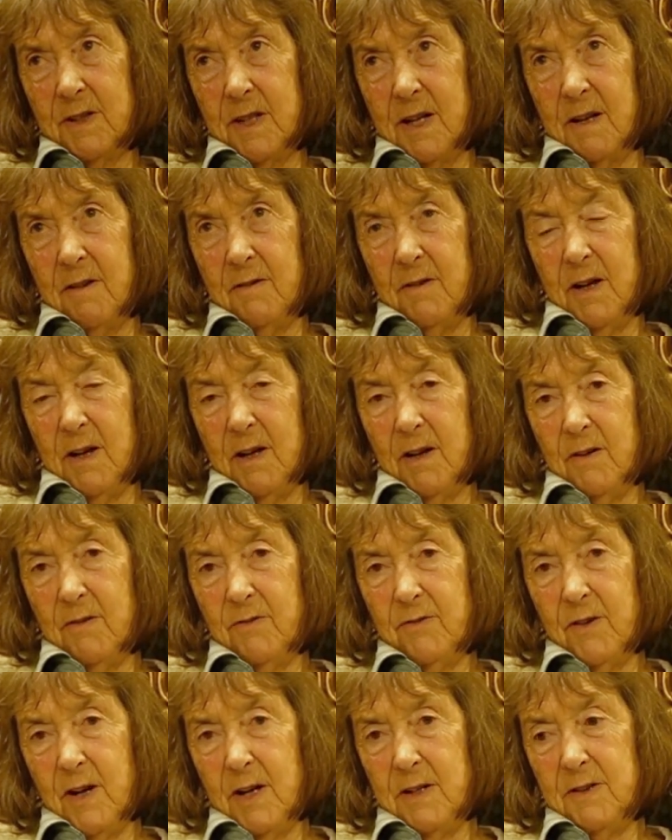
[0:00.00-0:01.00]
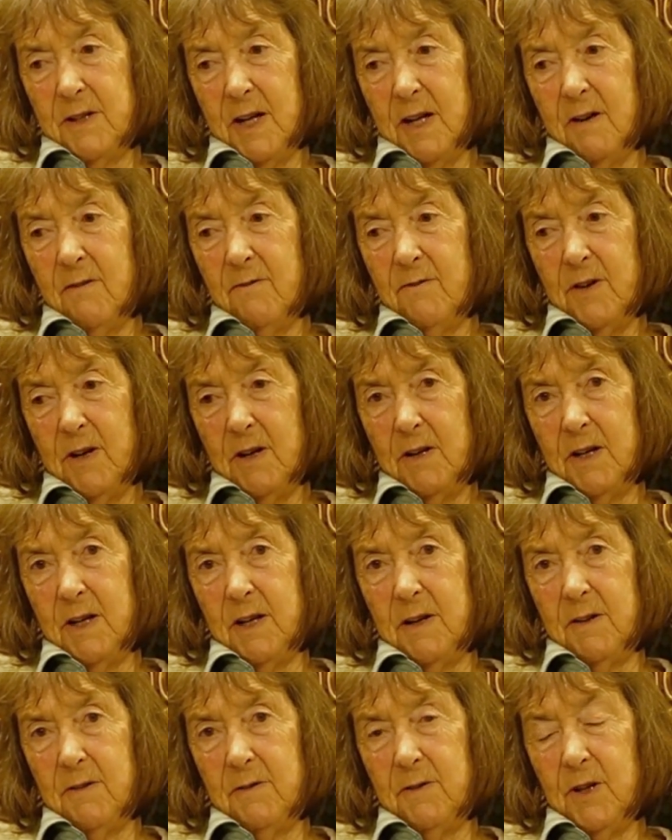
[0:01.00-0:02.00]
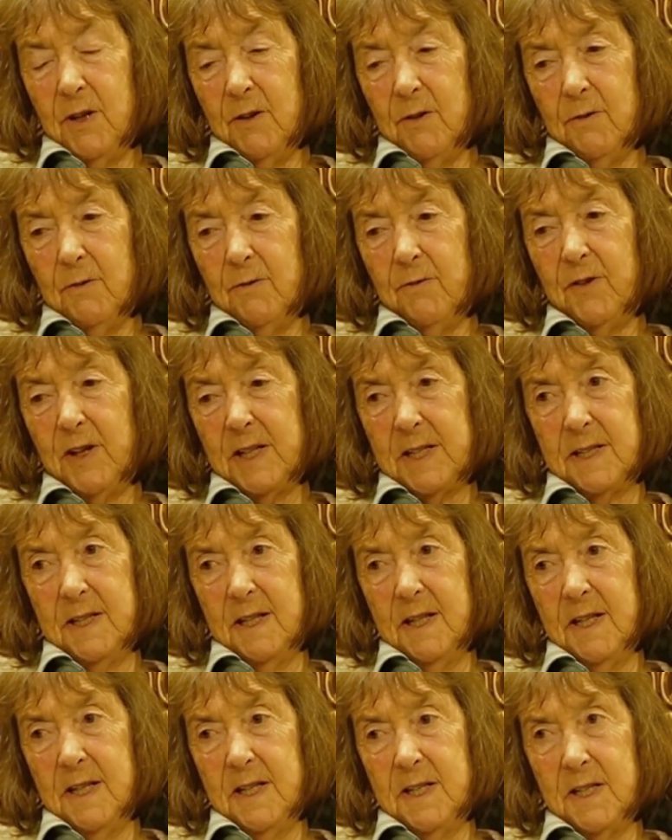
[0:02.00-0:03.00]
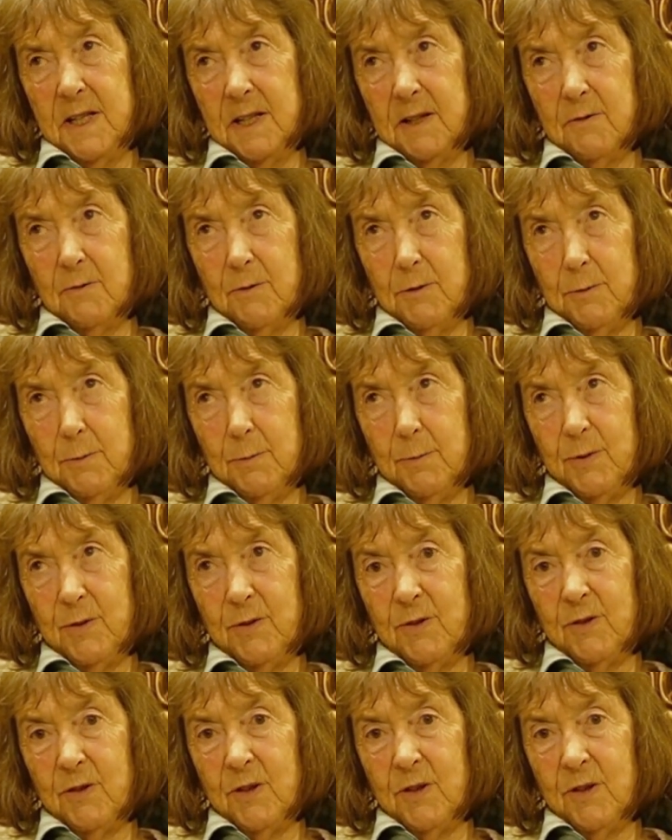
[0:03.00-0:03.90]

and that find that a very fascinating world.